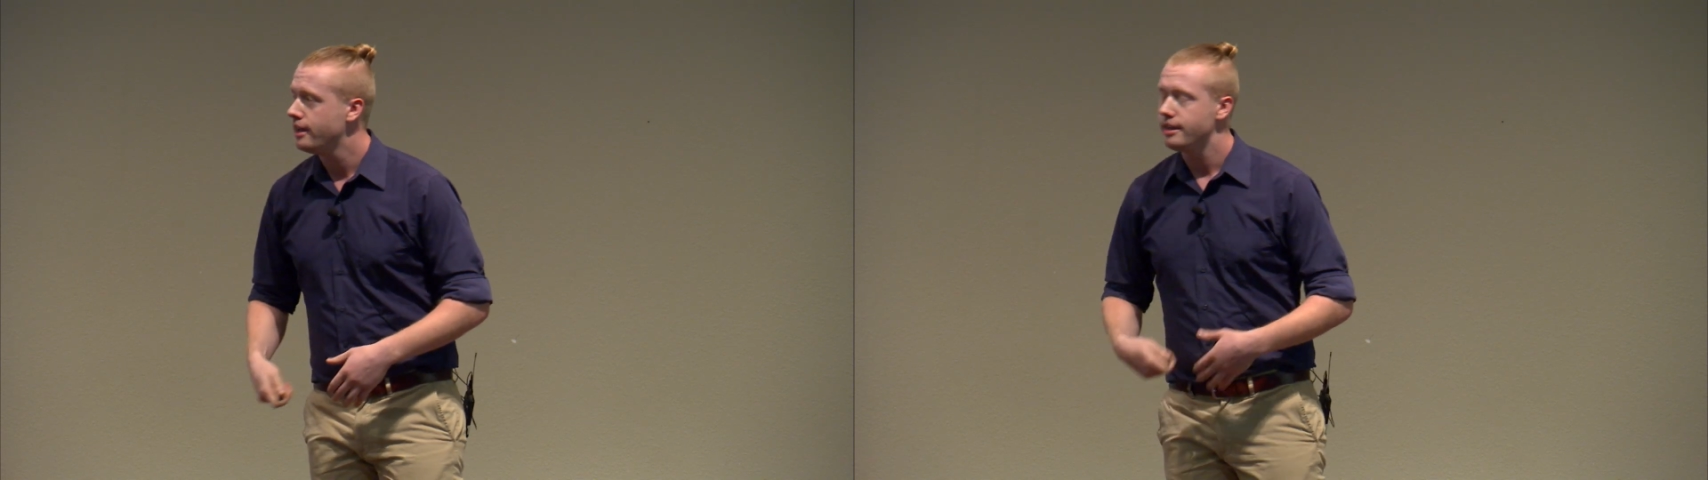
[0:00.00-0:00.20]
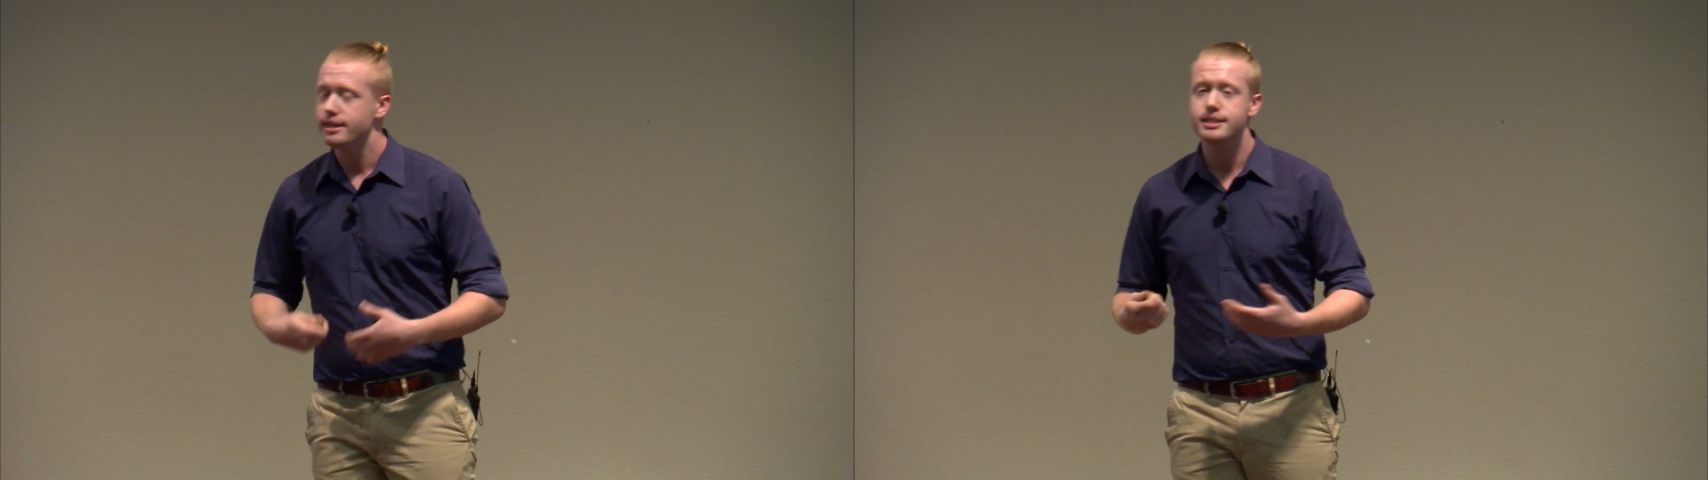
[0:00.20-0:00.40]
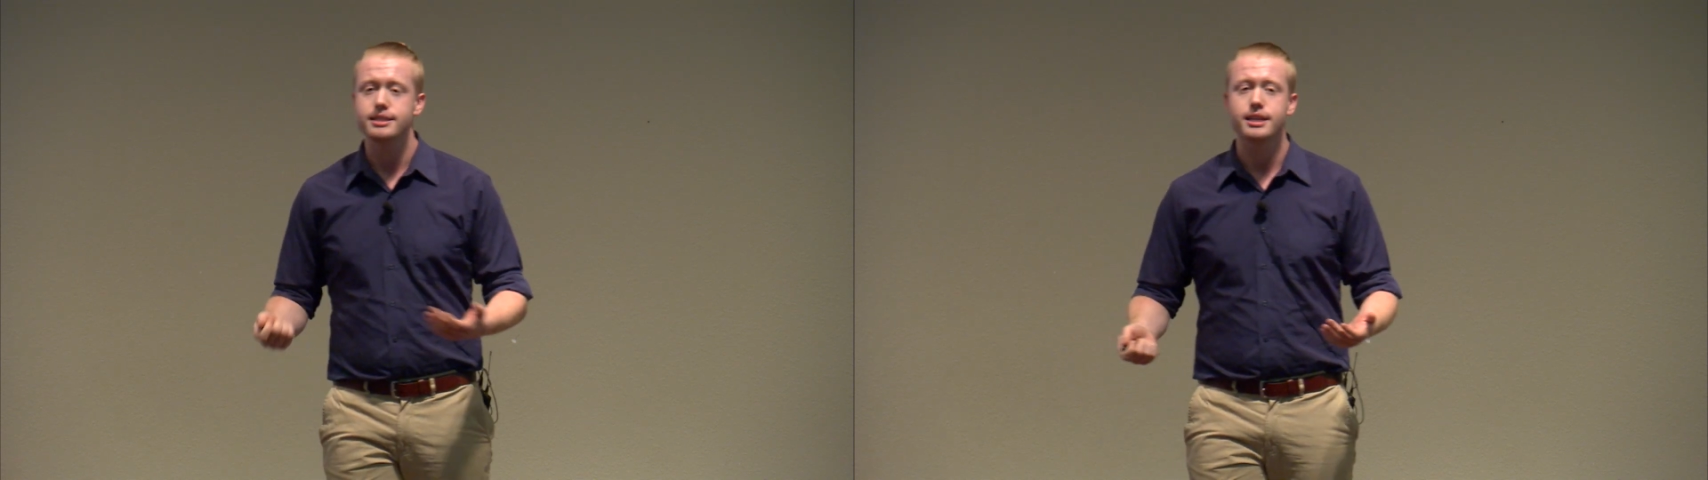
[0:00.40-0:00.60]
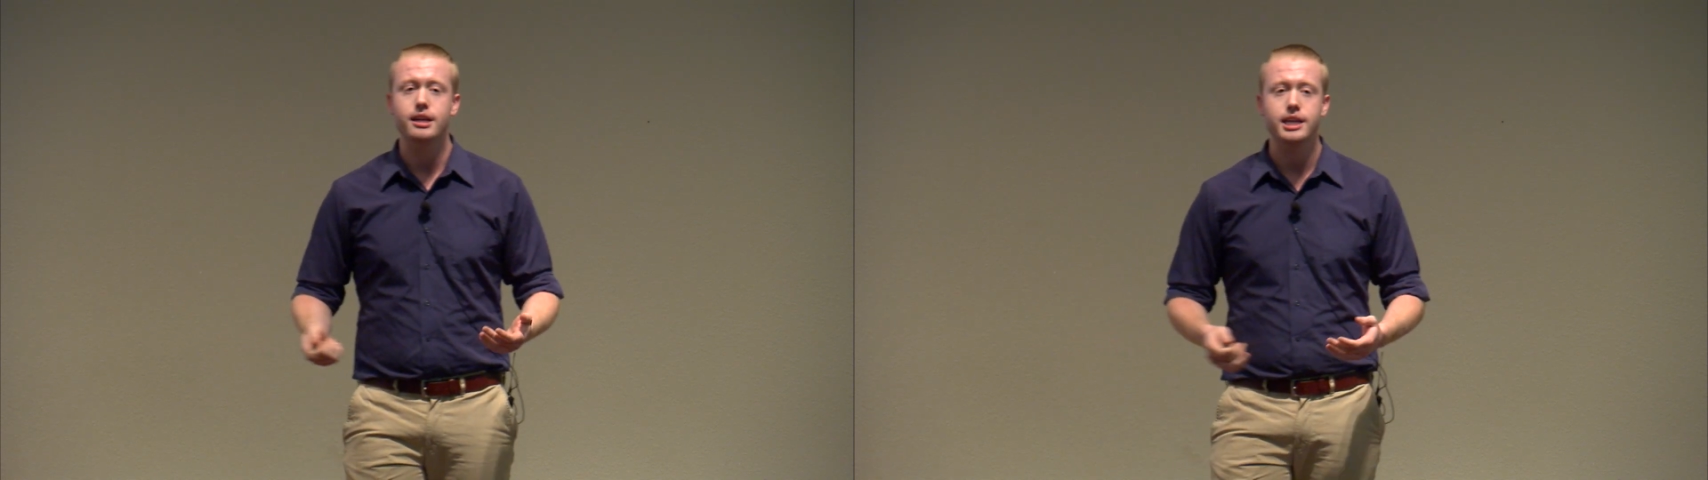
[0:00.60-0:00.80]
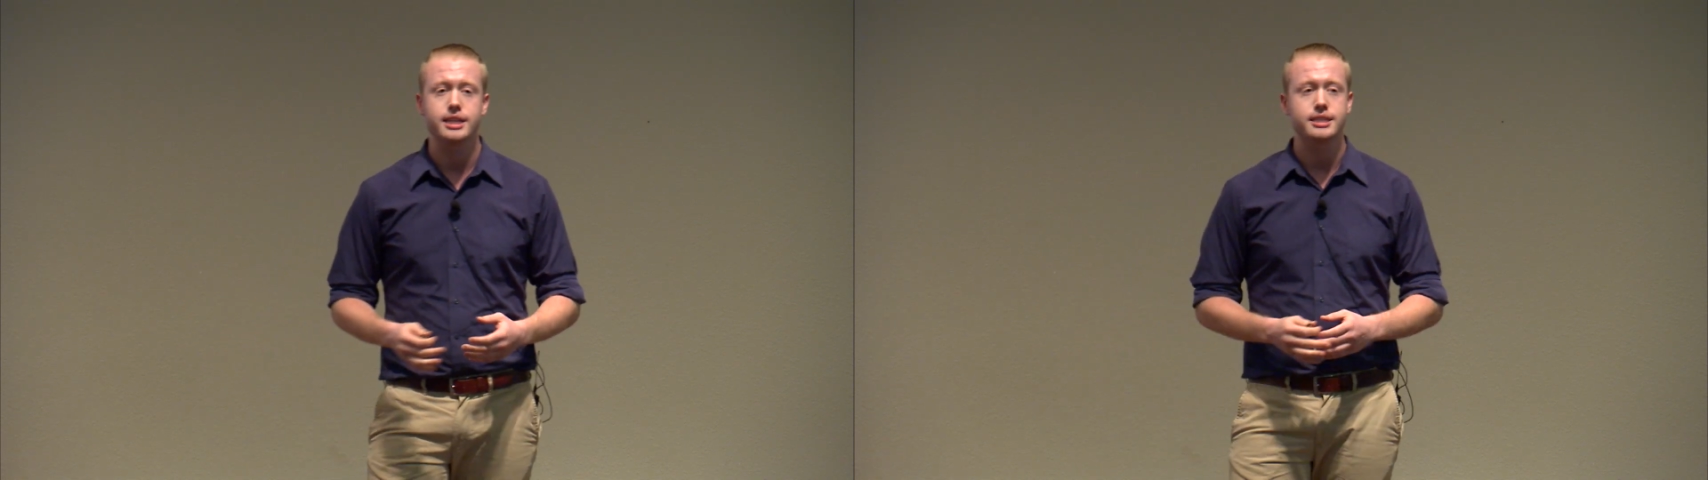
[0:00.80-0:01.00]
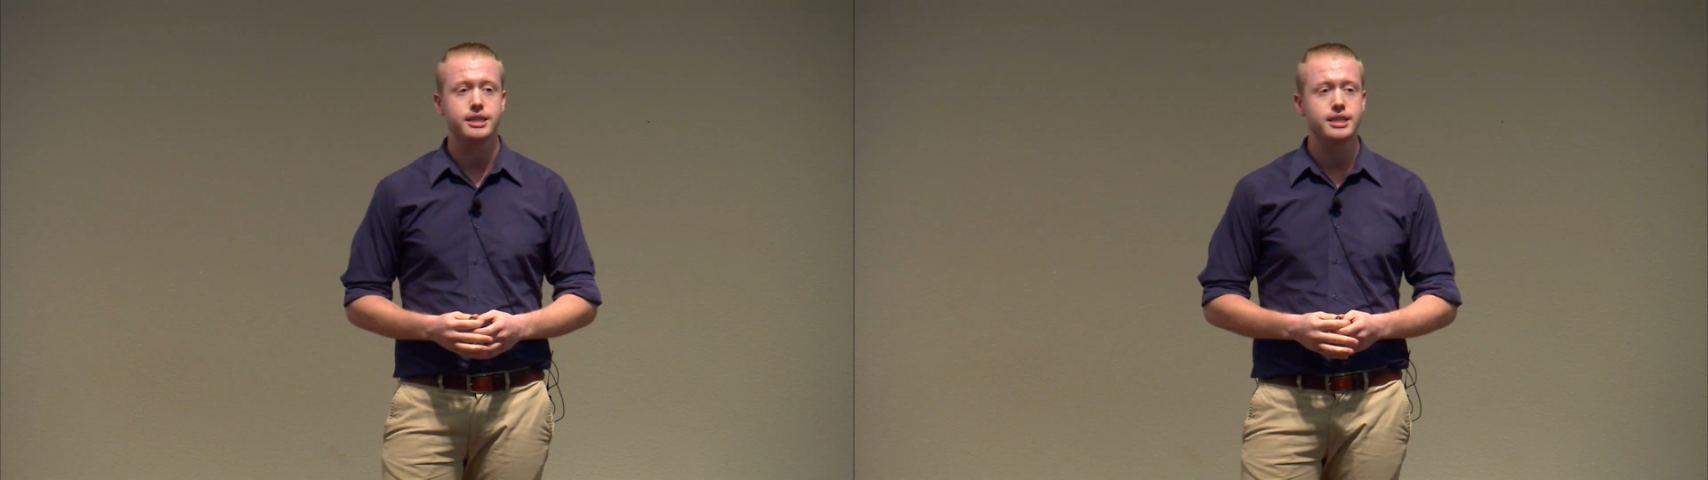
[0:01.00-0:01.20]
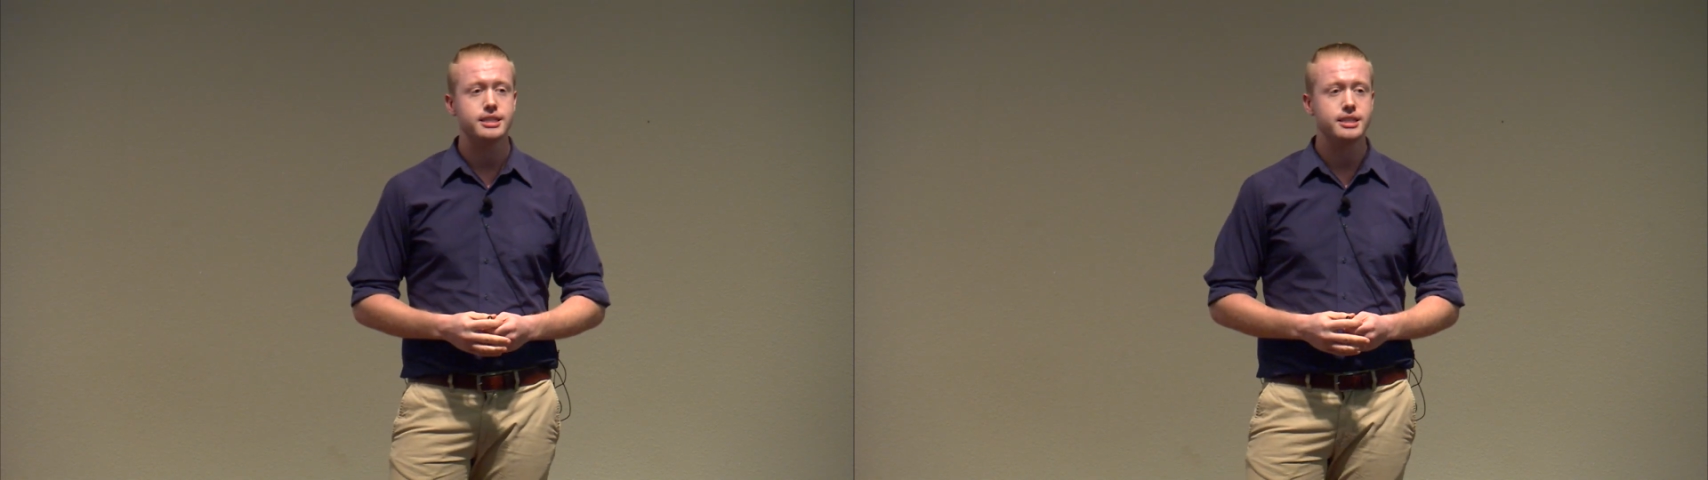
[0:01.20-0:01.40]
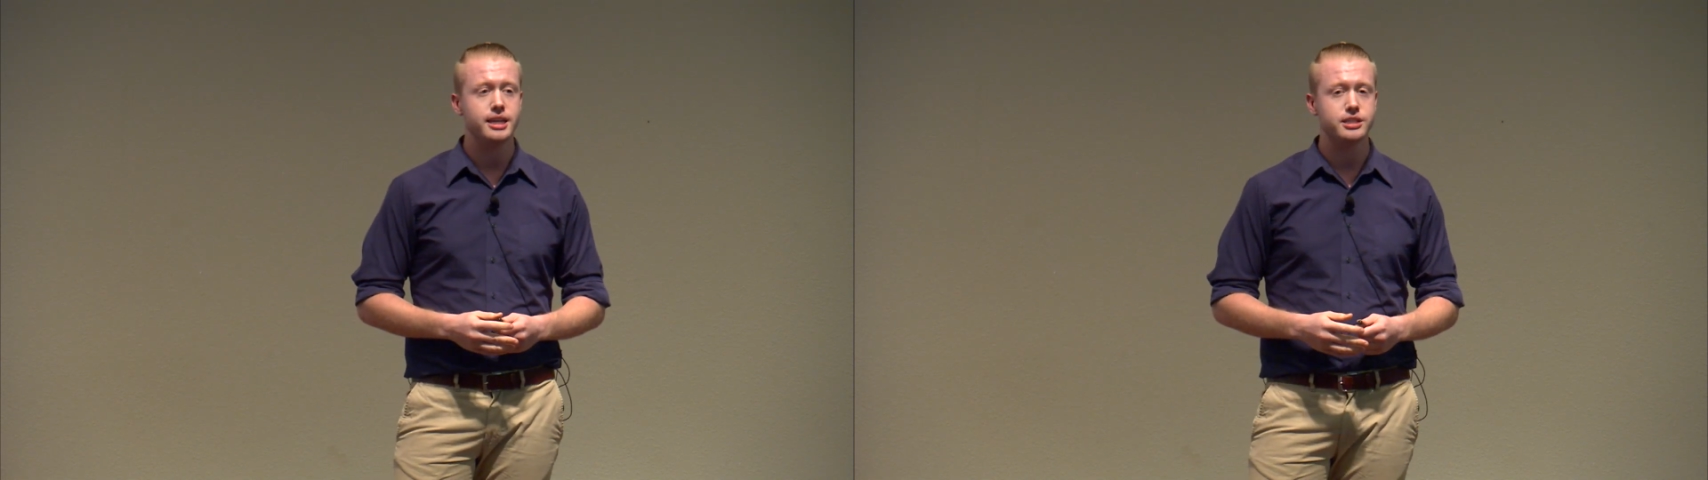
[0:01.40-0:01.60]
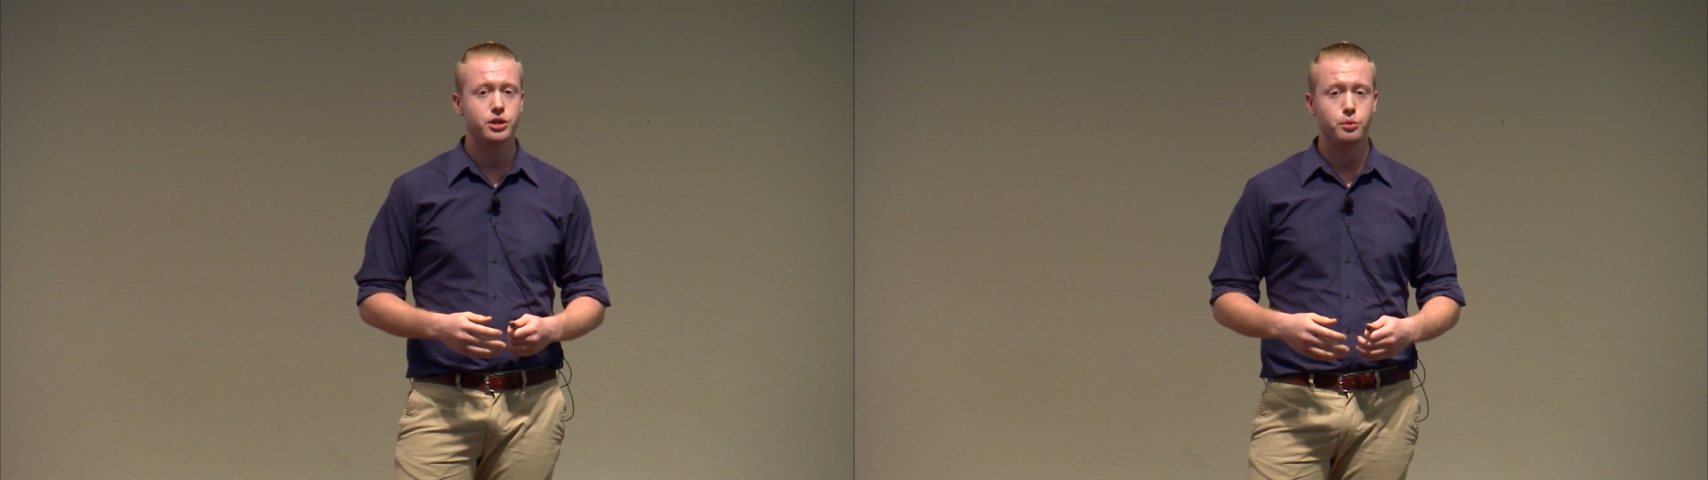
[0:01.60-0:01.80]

This is telling us that these snakes are